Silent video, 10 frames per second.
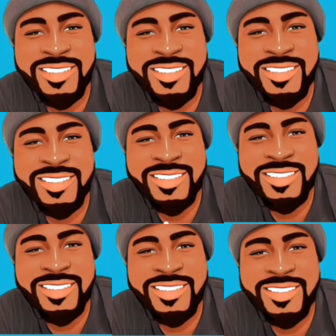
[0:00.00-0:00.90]
Okay, now
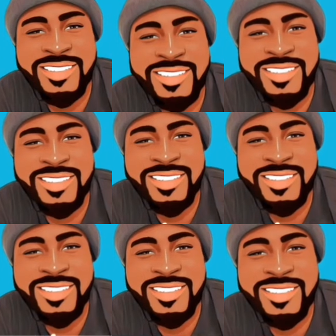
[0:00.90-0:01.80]

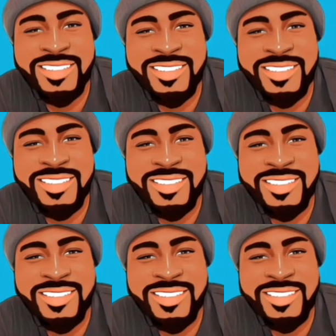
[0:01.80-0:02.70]
this step
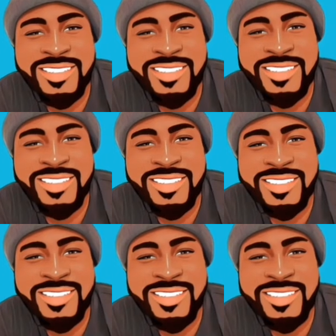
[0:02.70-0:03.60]
you have
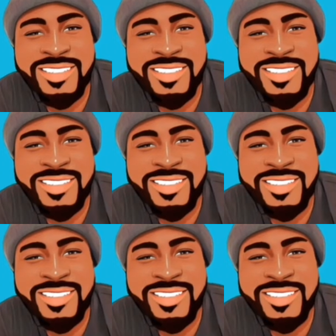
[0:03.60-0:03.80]
to